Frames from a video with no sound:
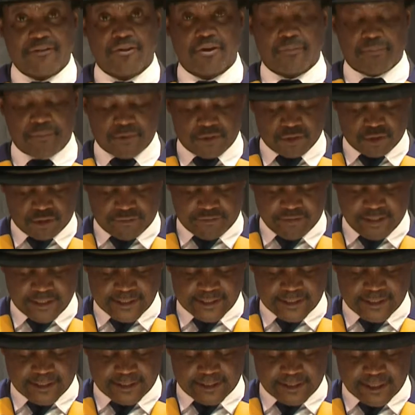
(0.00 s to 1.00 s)
development of
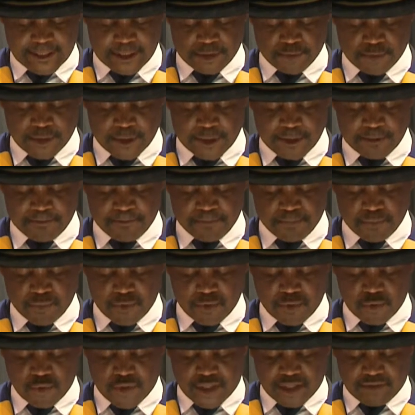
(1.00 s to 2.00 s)
excellent graduates
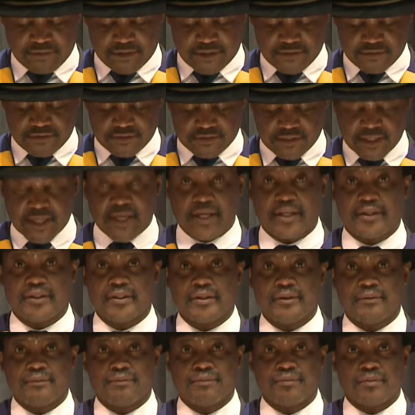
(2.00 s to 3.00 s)
who advance
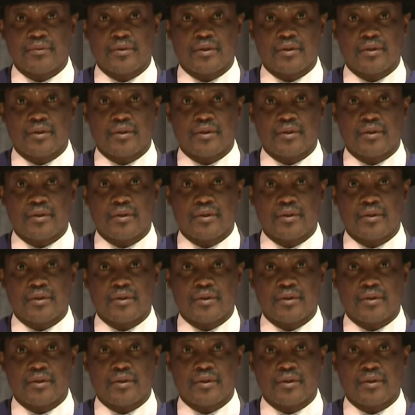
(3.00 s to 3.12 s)
society,